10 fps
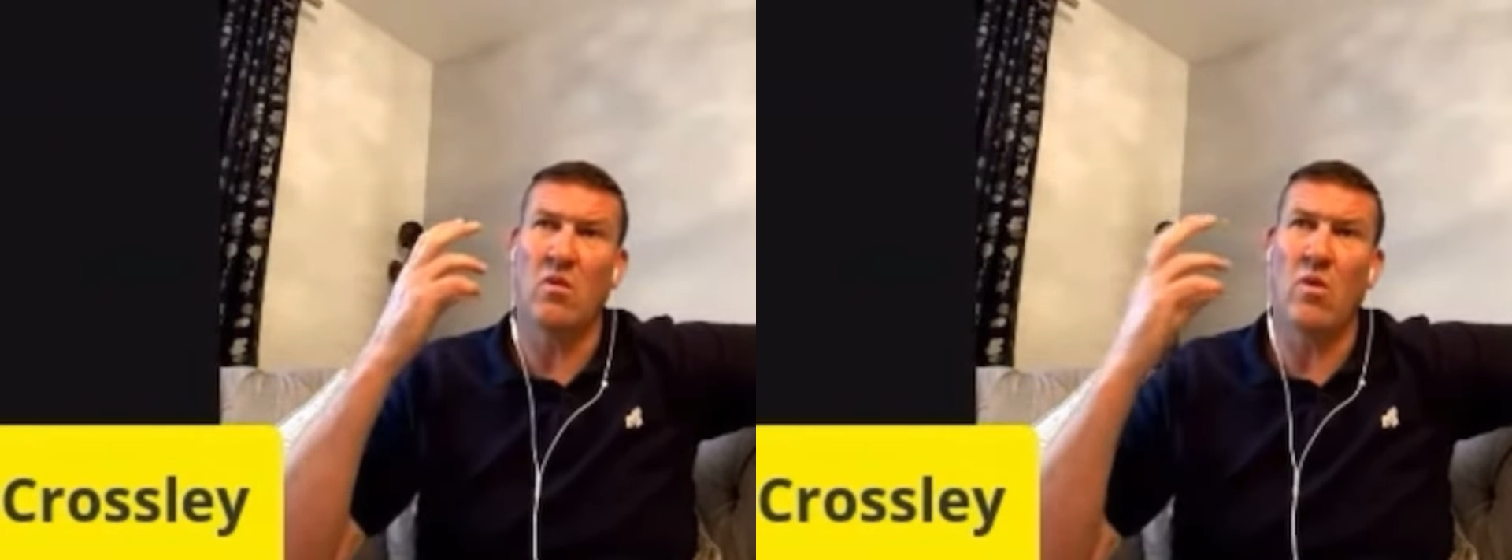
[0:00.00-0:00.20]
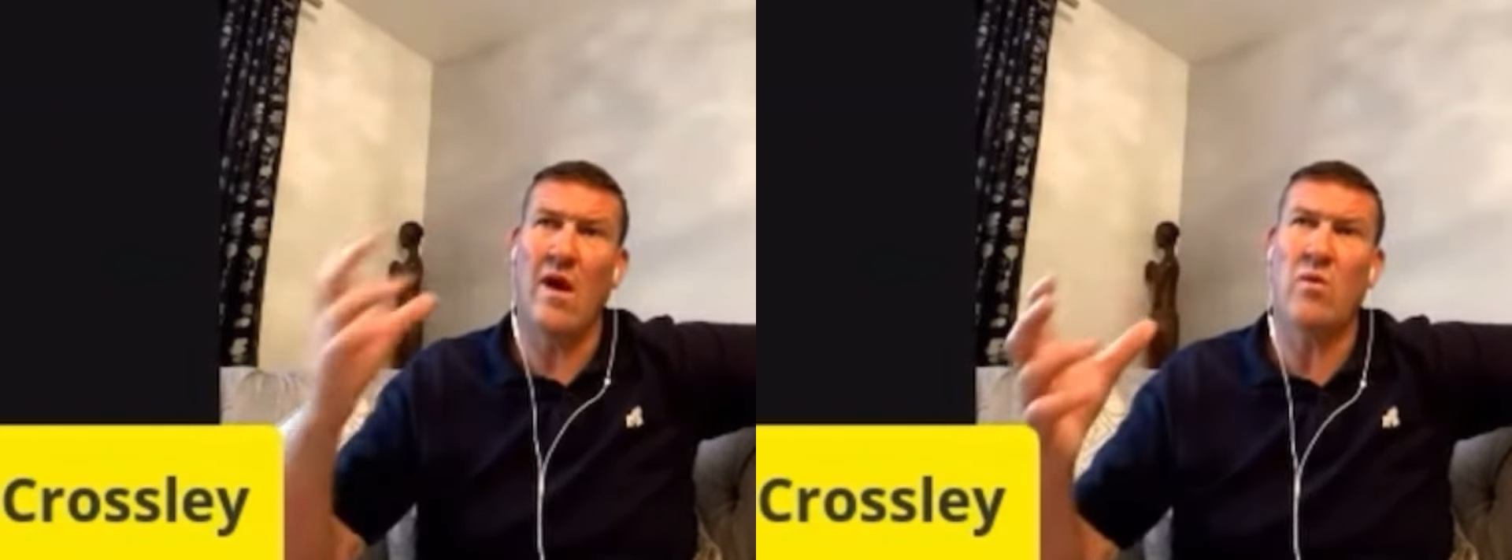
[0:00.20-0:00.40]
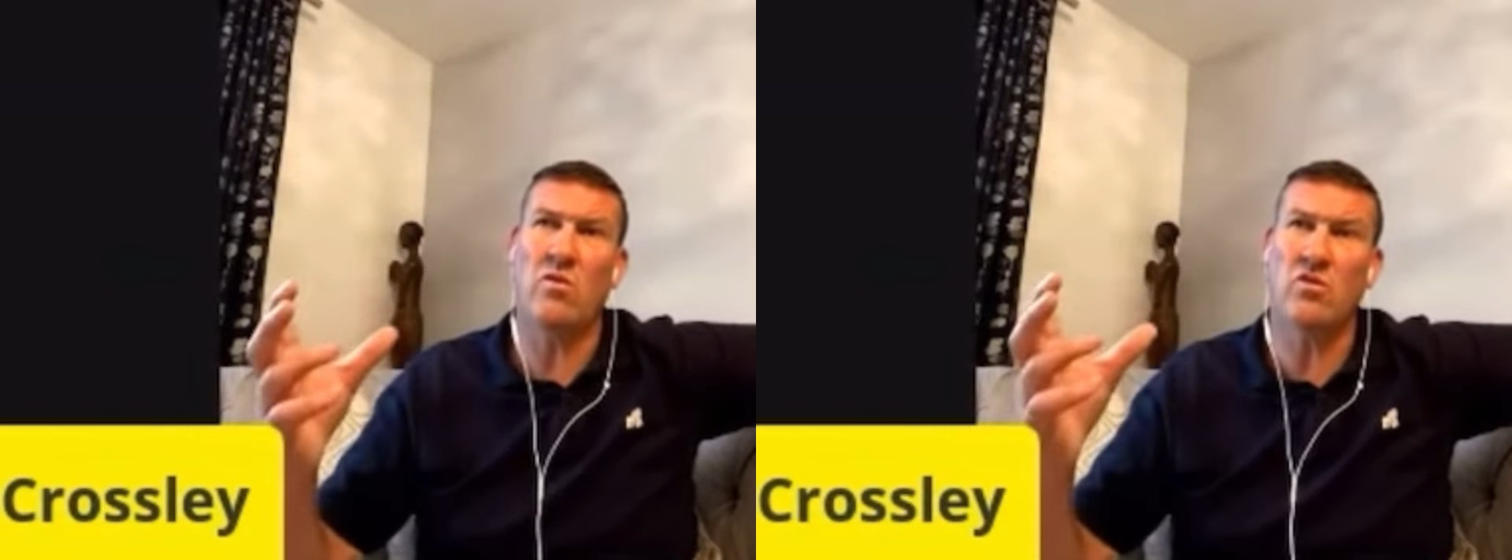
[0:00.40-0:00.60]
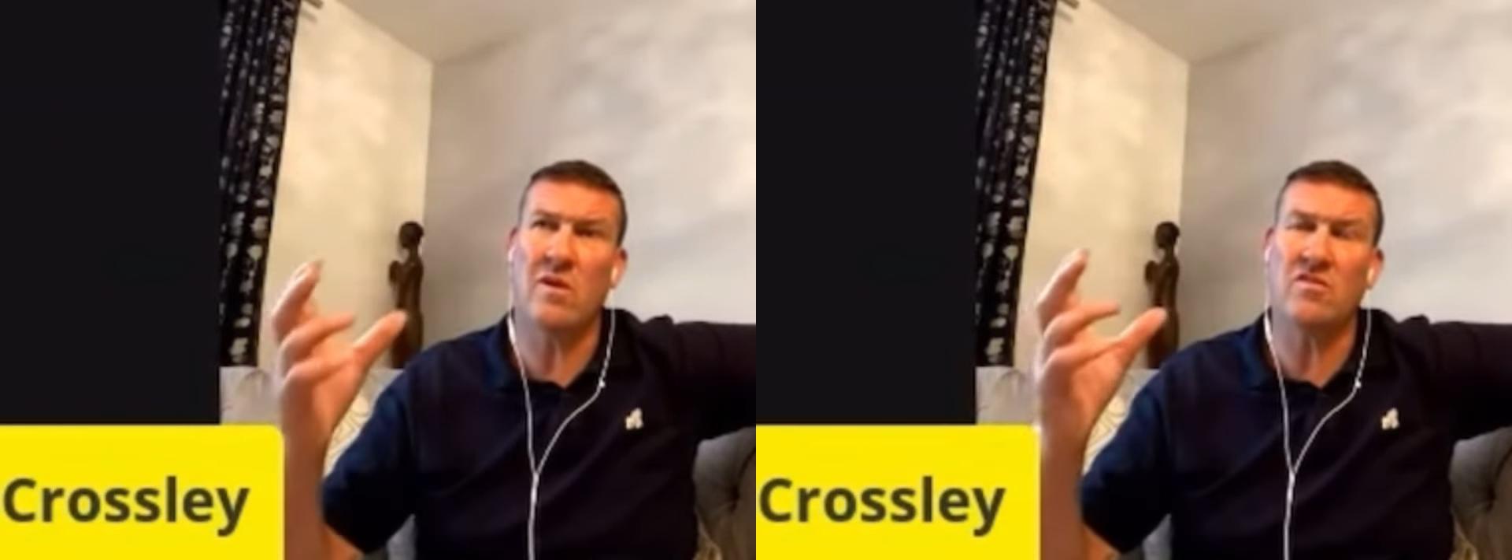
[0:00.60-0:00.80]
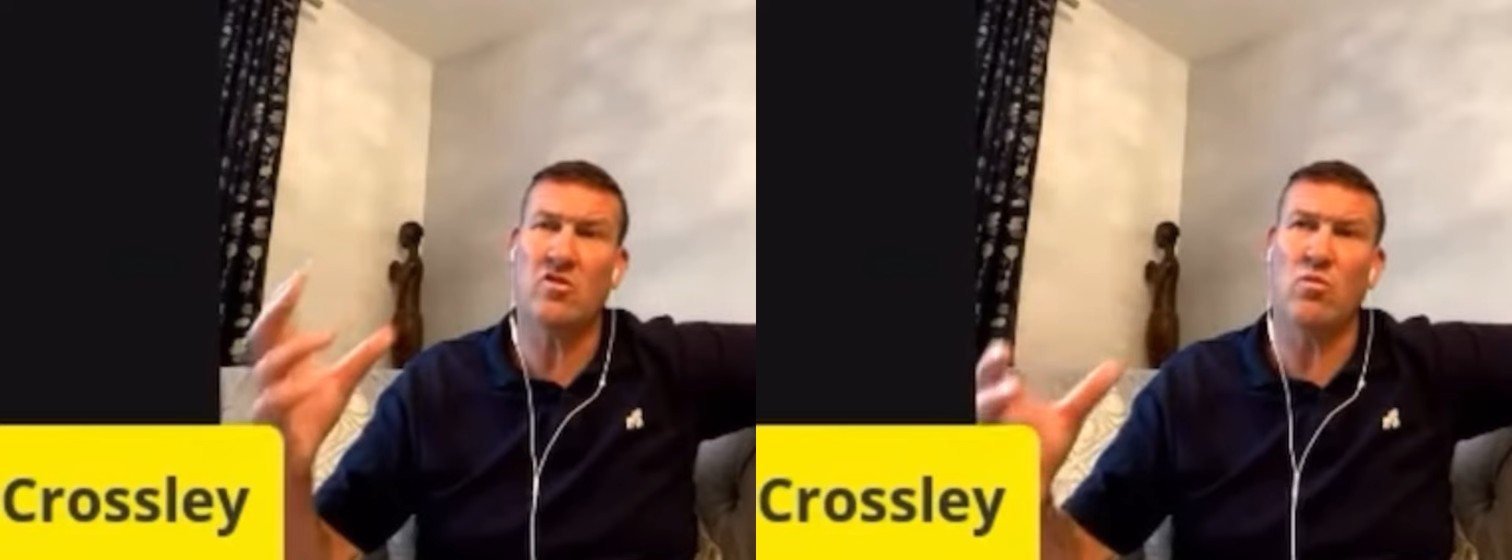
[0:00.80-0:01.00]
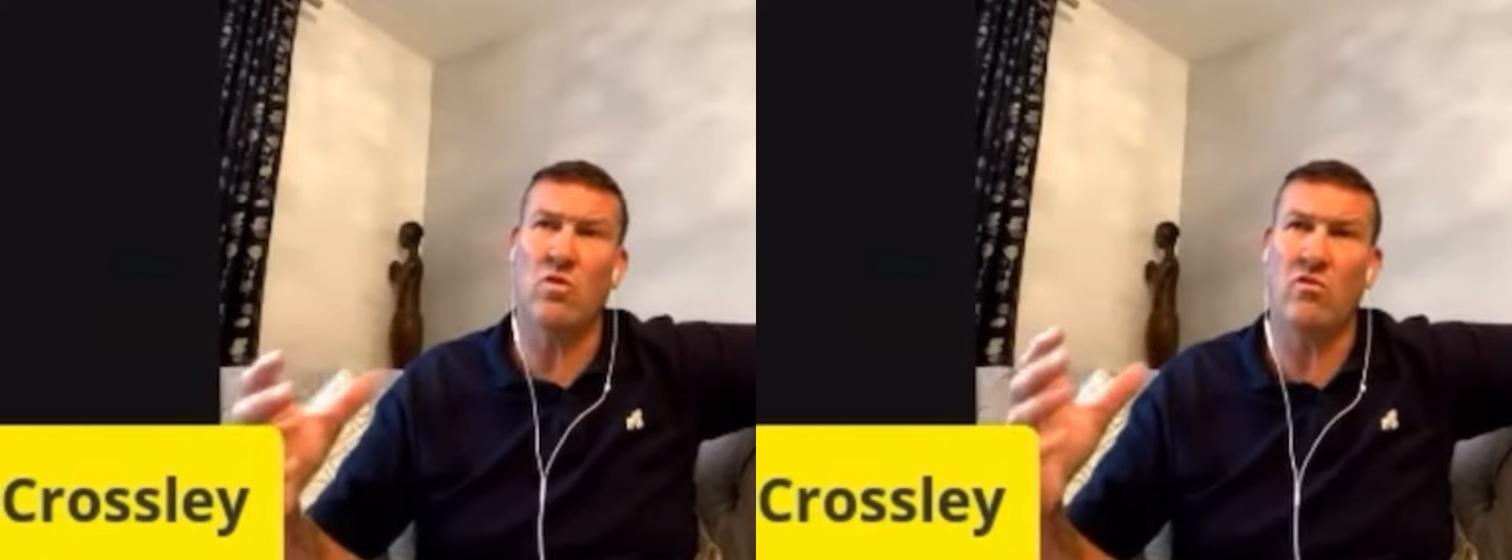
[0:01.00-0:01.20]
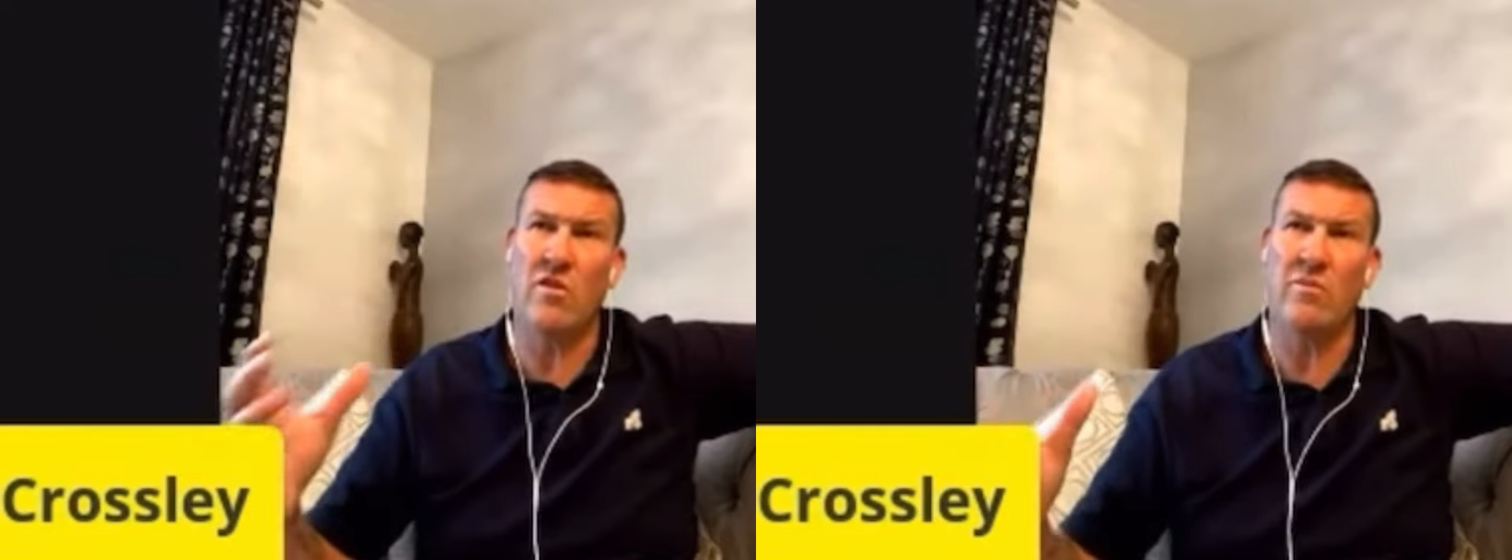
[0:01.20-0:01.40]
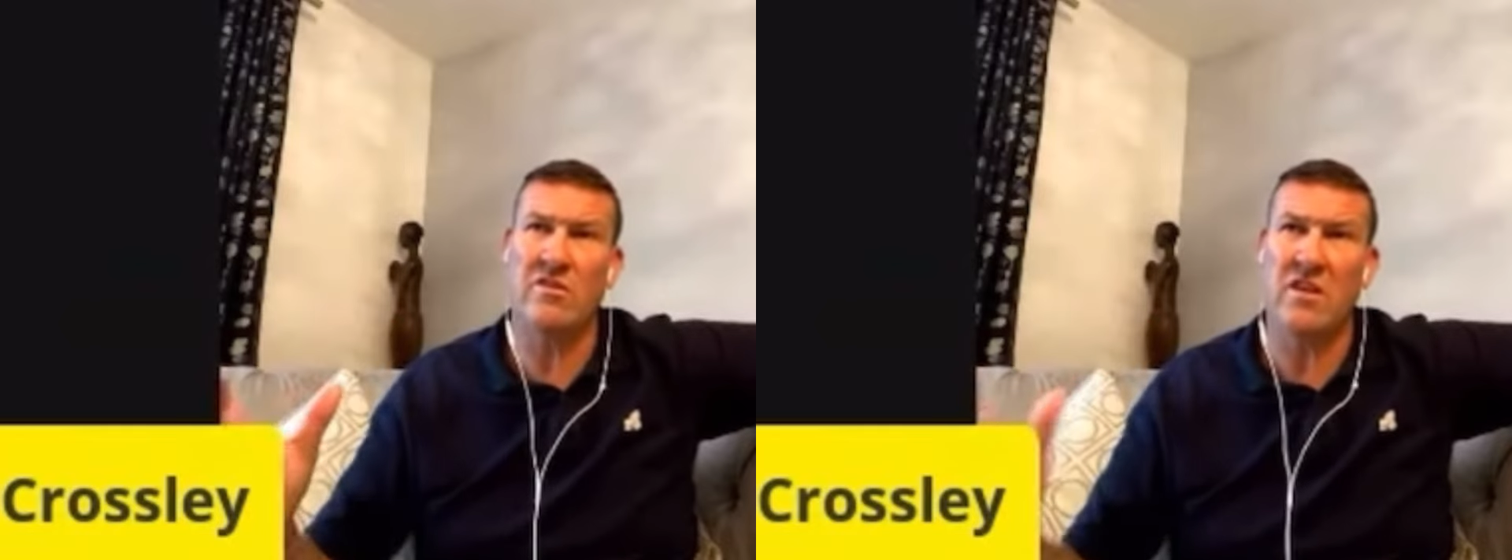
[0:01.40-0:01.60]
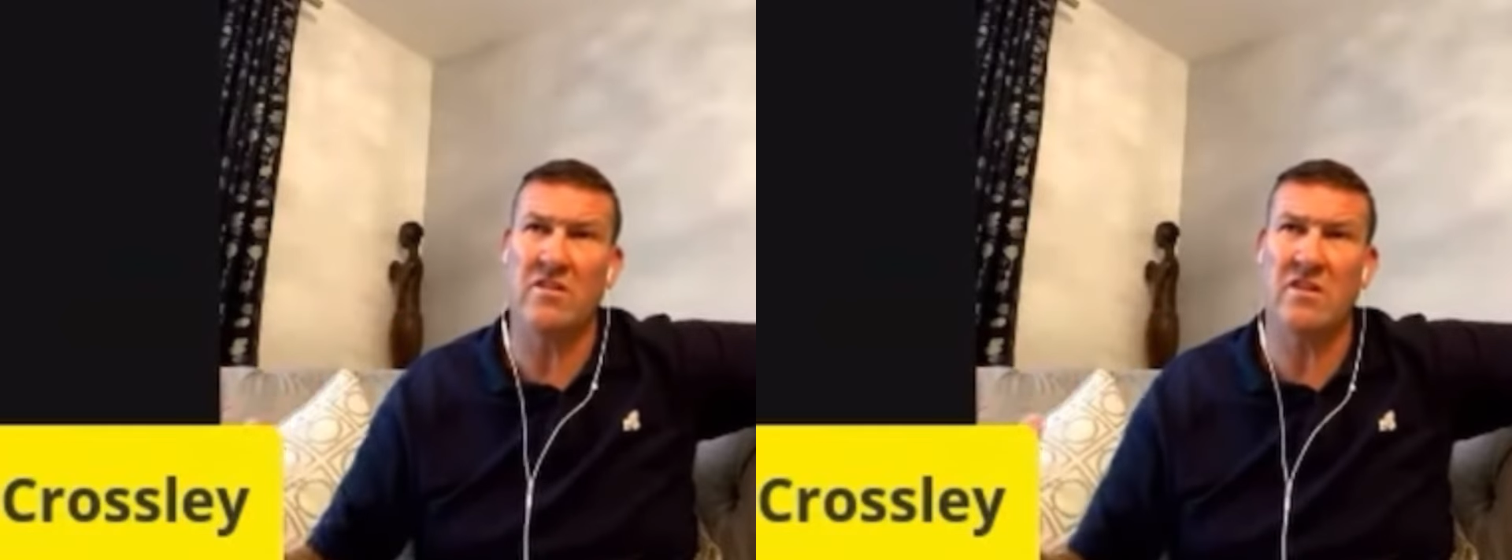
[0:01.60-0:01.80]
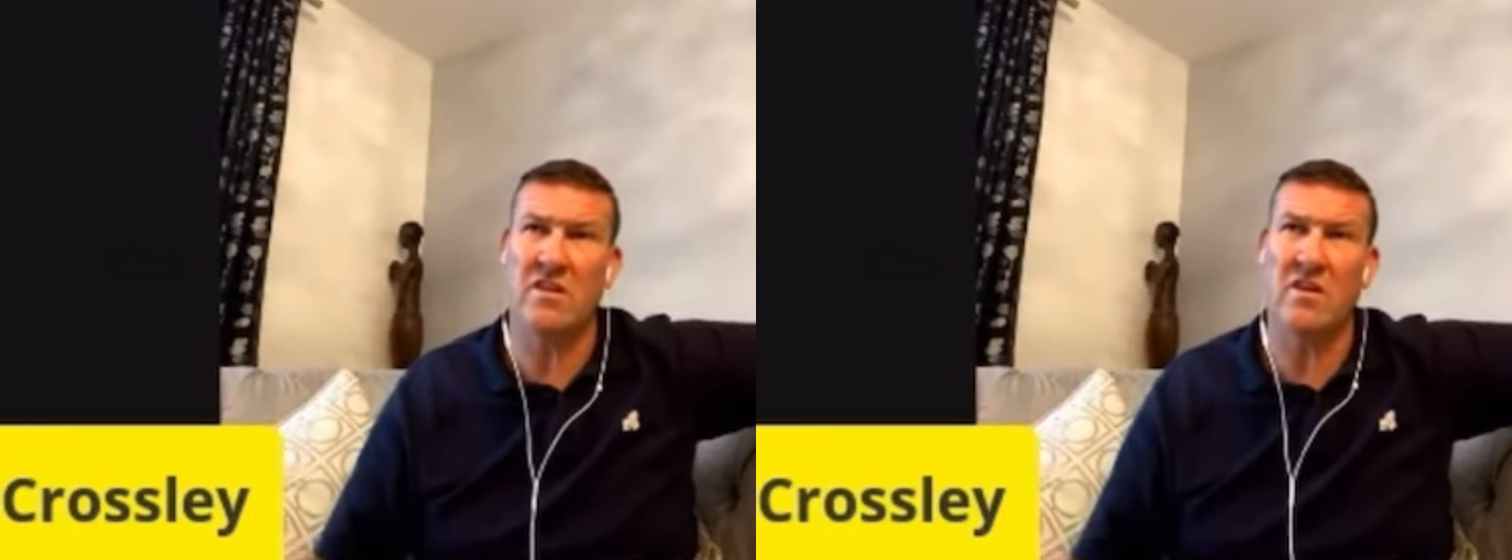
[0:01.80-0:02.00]
why would you have someone
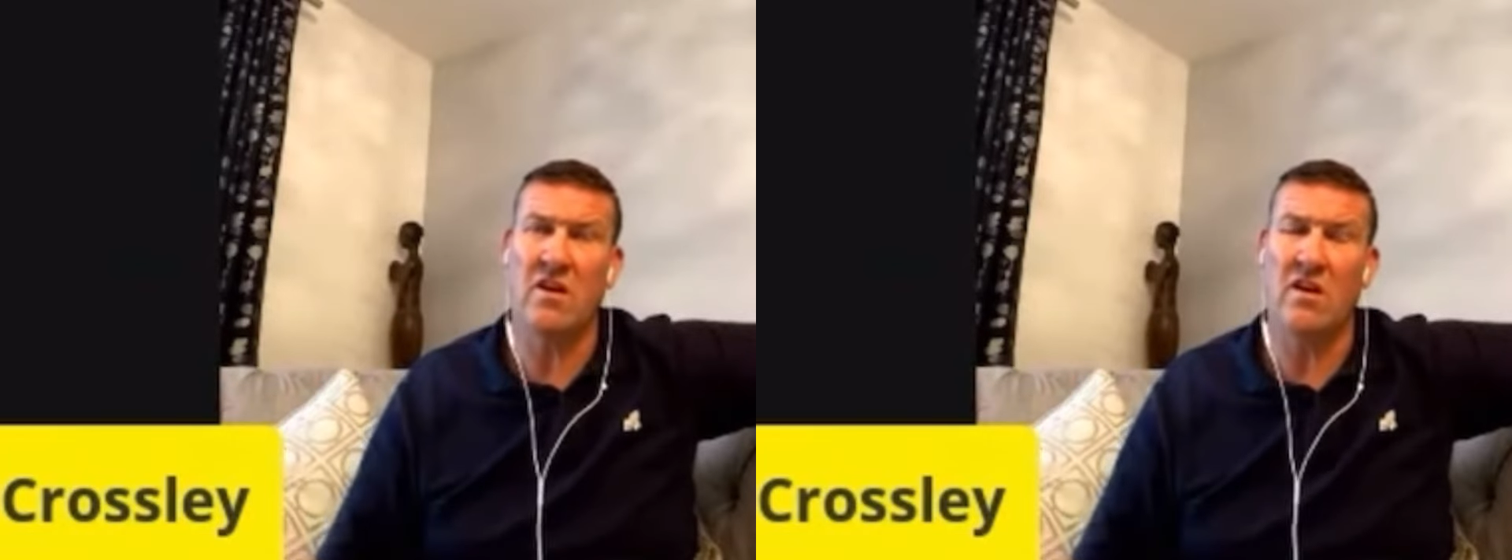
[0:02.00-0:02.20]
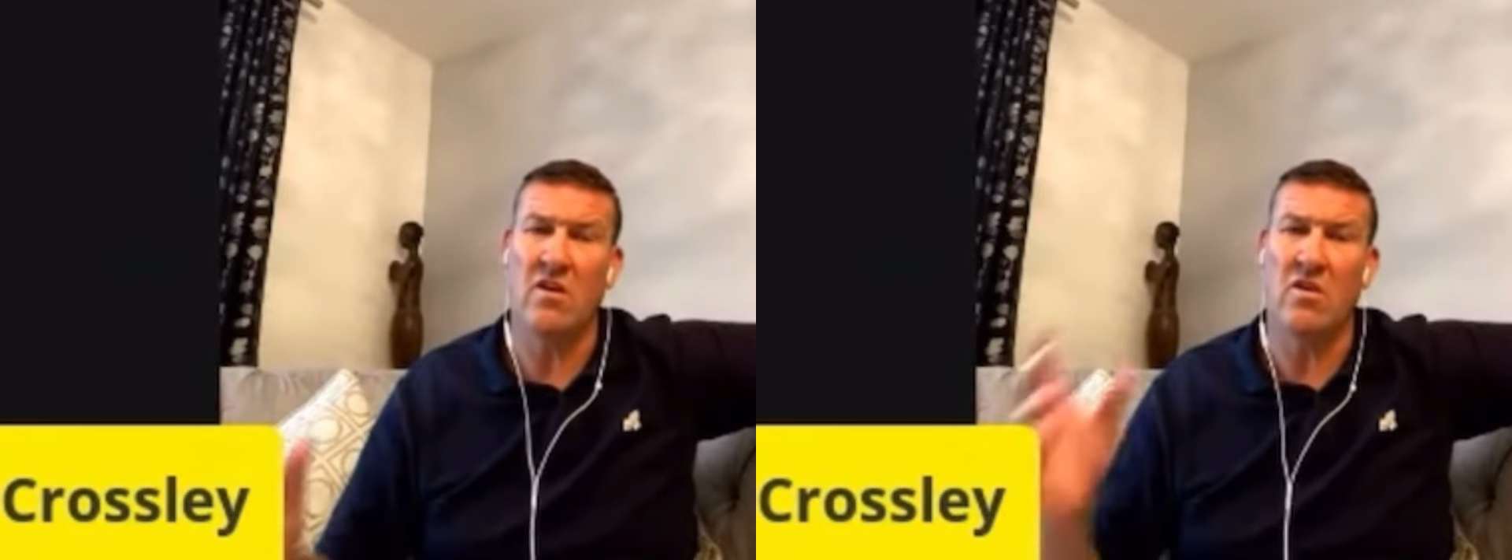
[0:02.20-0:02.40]
representing you